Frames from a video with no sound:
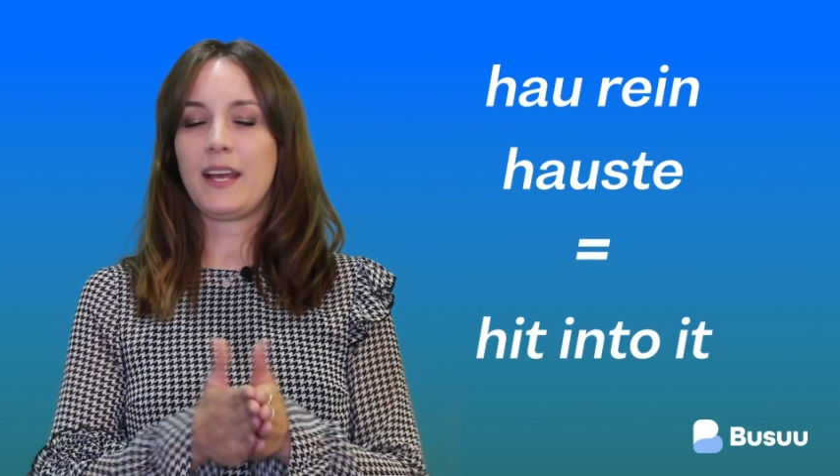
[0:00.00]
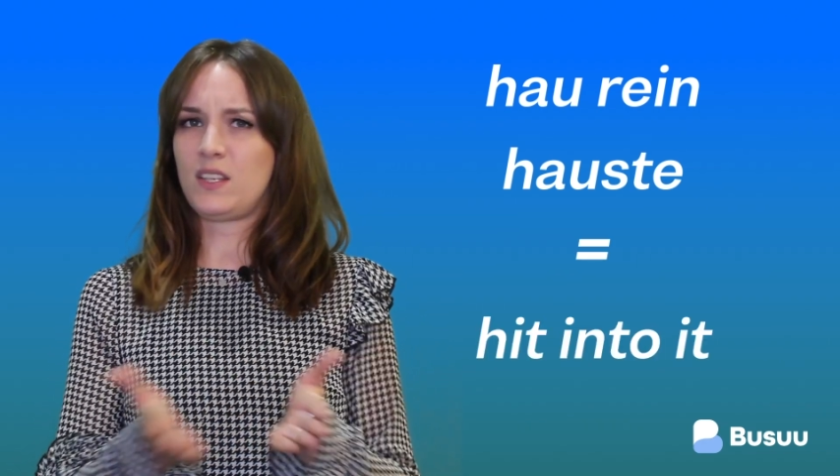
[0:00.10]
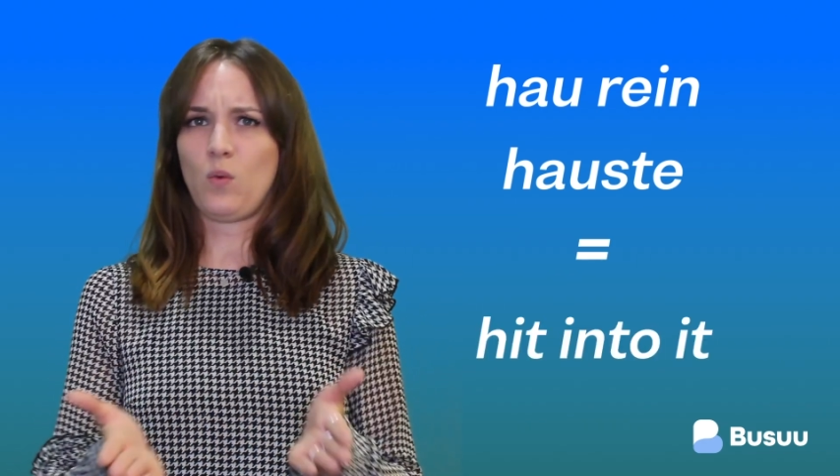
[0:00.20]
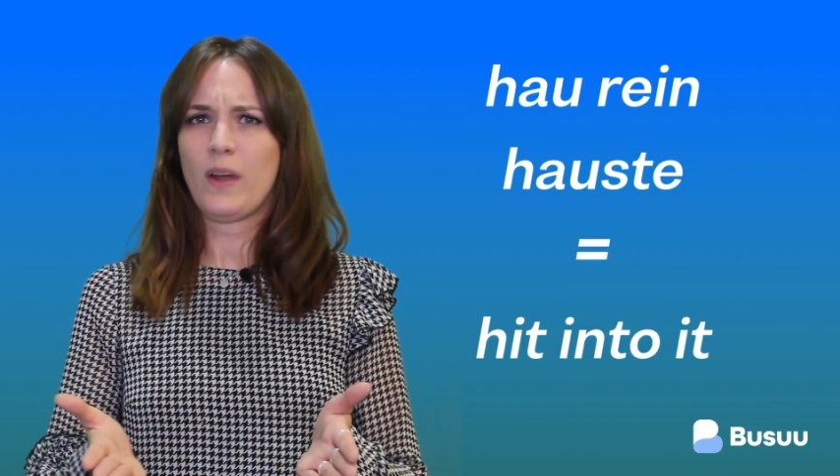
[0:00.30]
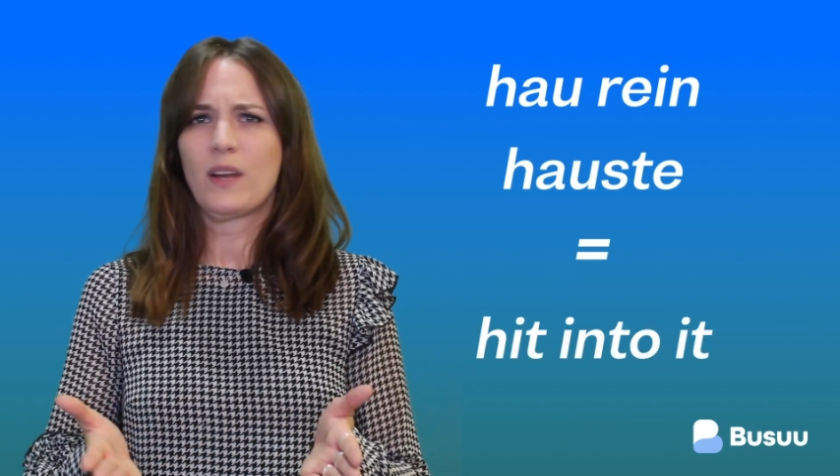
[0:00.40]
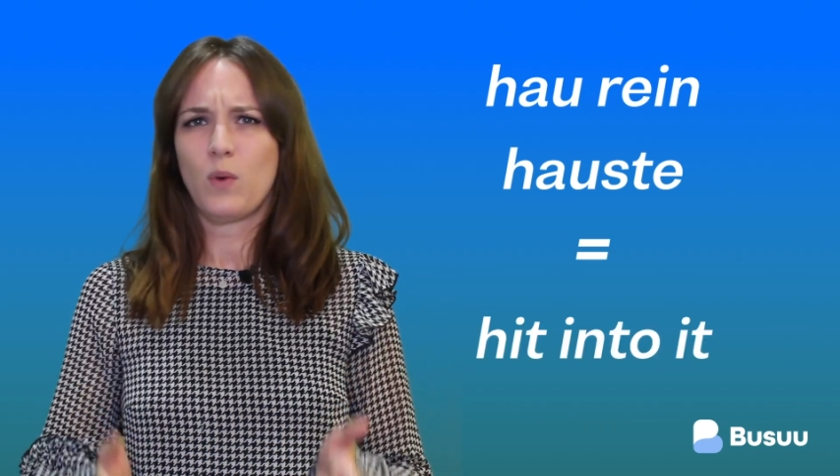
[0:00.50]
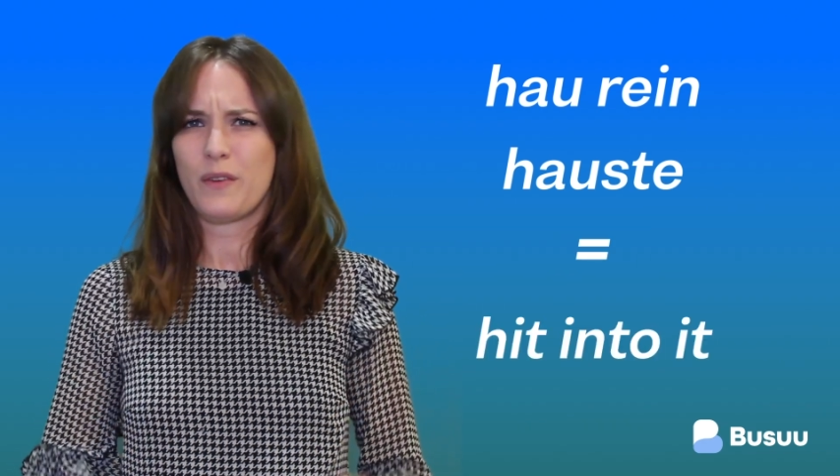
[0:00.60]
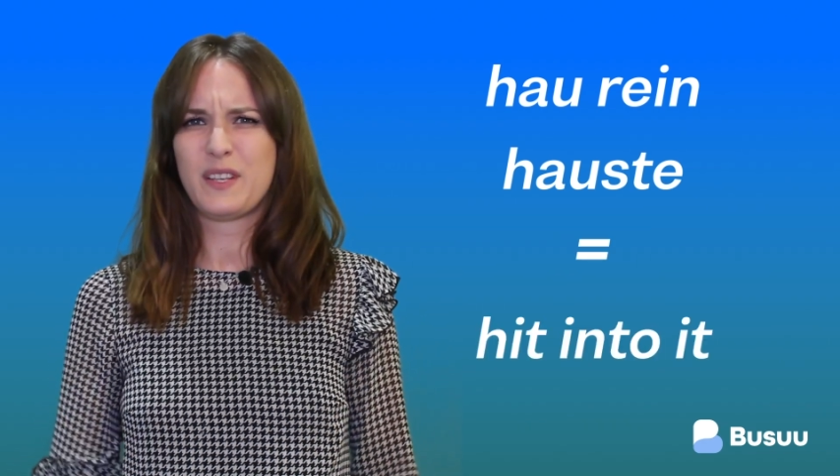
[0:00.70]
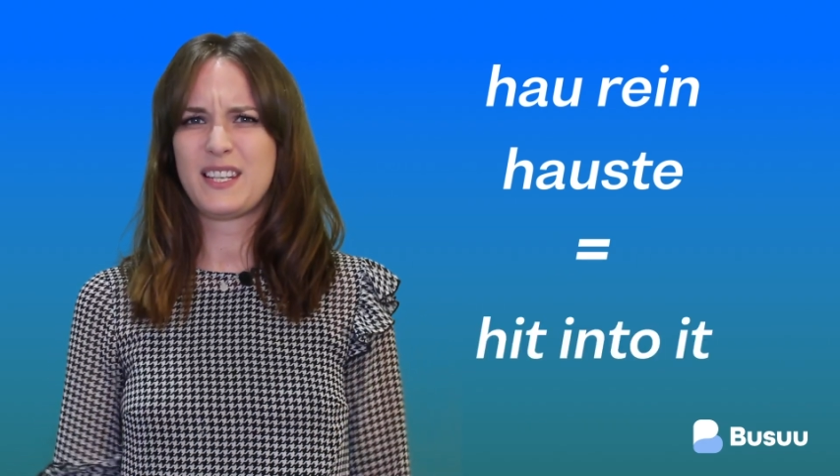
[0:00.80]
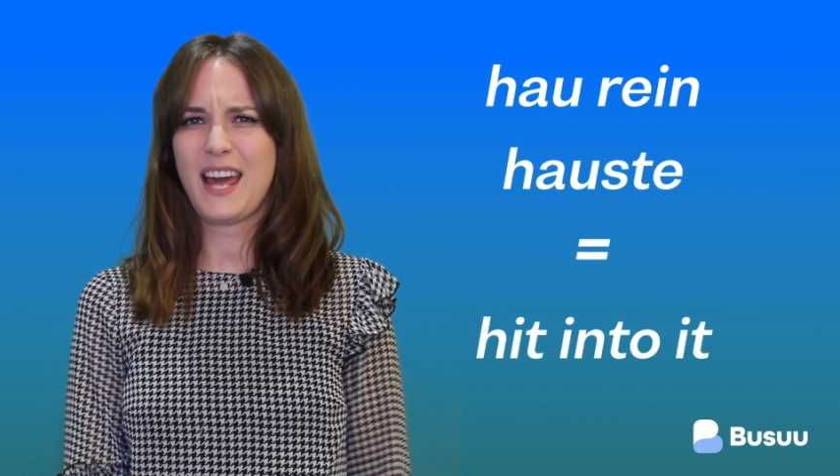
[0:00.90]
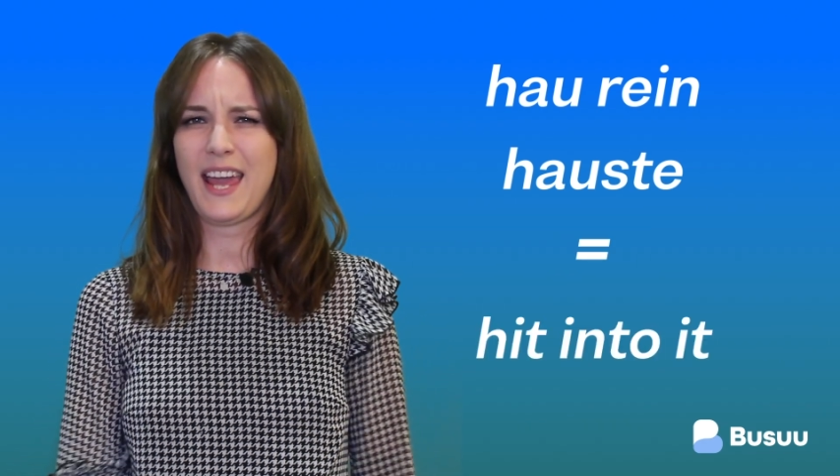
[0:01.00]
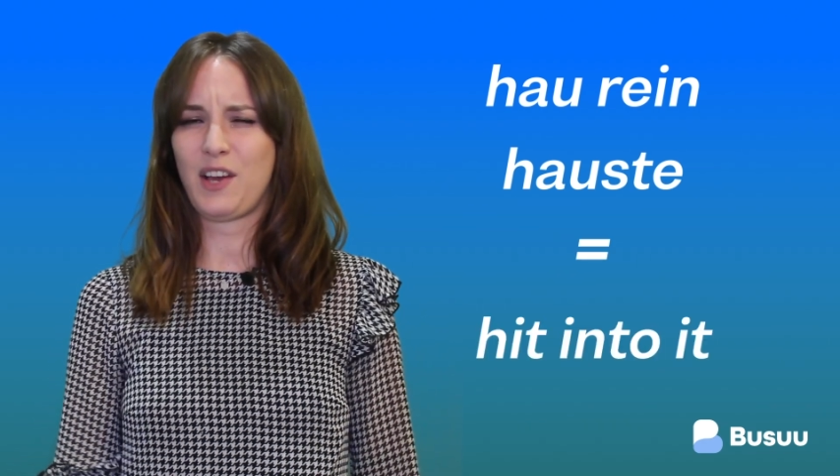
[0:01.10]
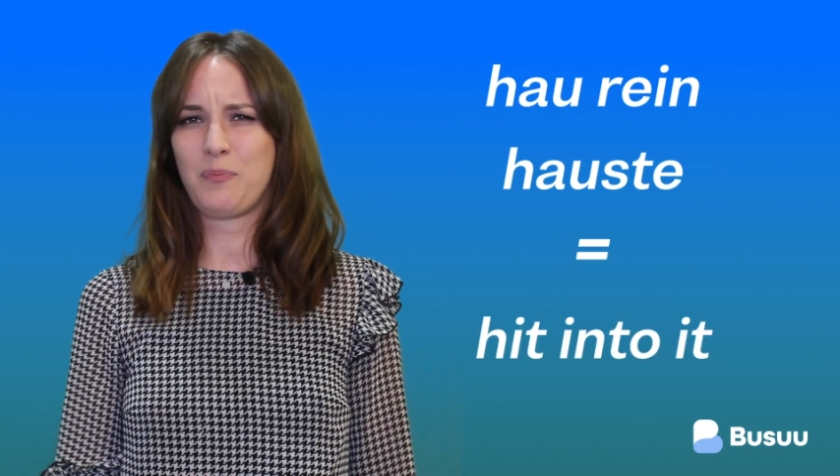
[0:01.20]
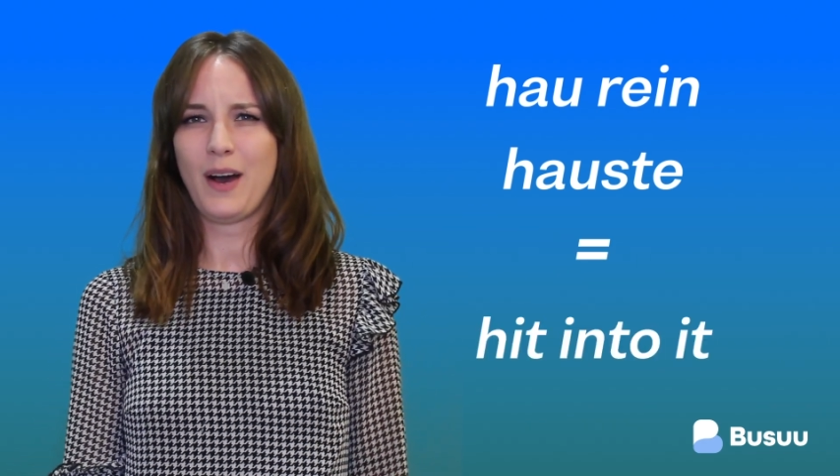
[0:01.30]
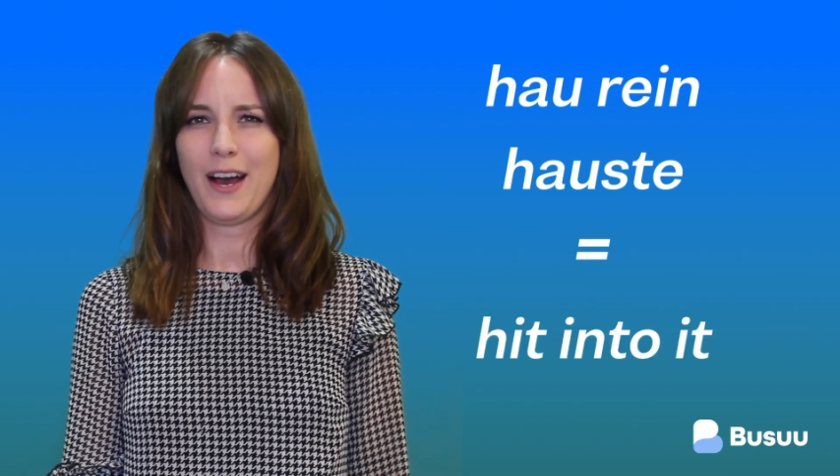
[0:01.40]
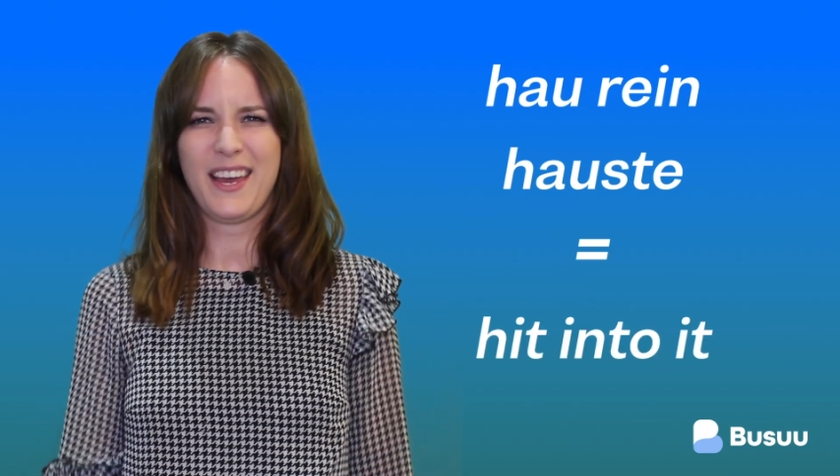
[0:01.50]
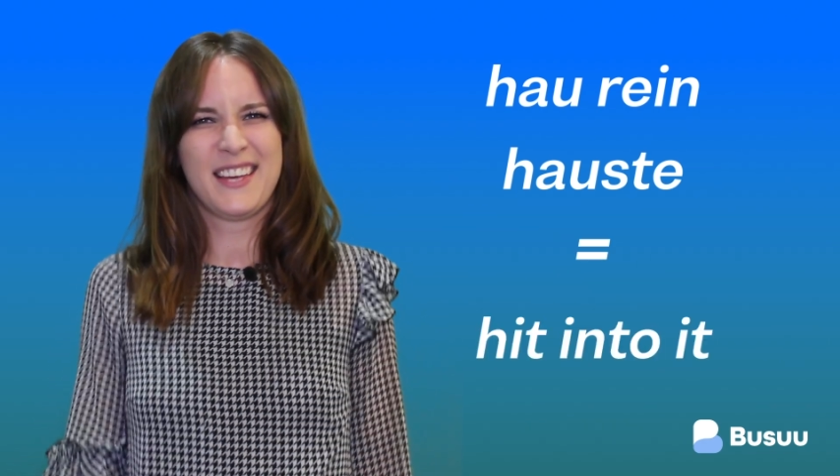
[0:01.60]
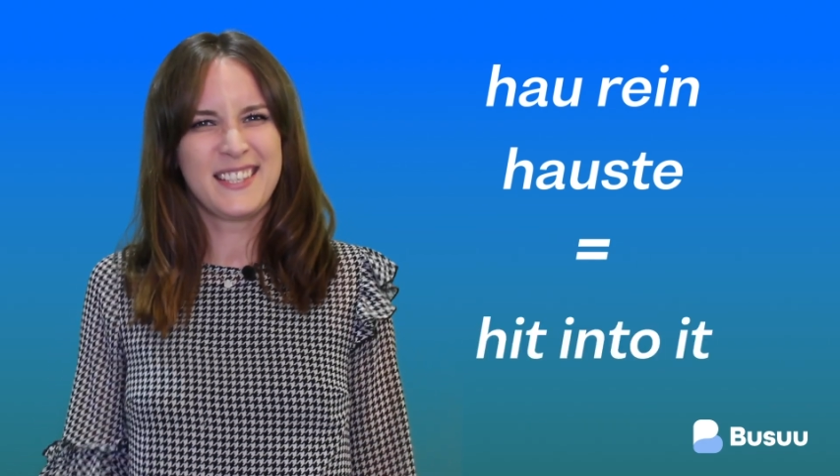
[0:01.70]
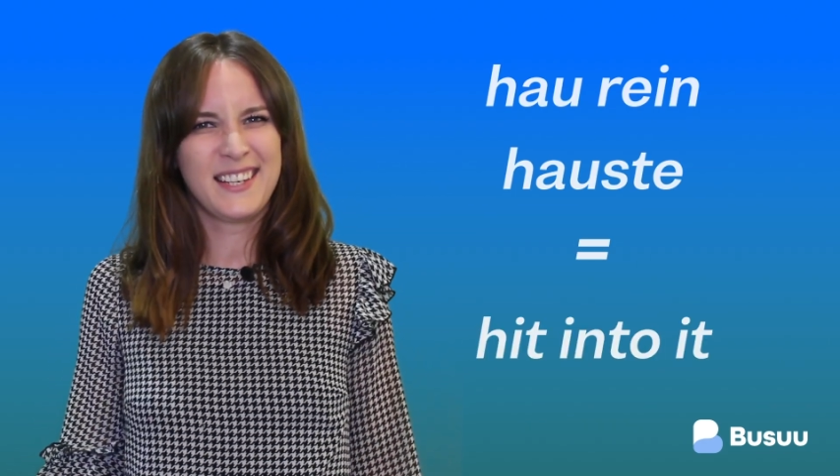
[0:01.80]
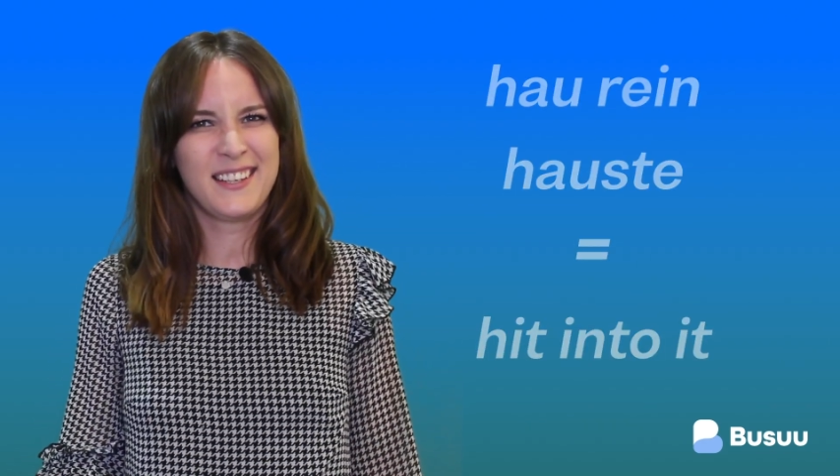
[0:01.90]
It's a weird one for saying goodbye, isn't